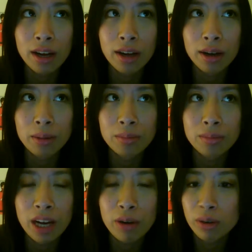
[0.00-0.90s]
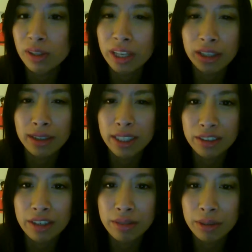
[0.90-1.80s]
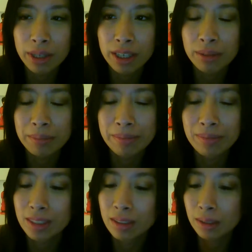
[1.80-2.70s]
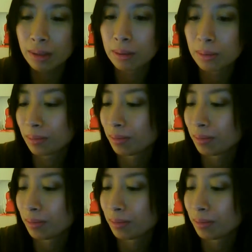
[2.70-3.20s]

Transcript: um, I would always get glitter everywhere. So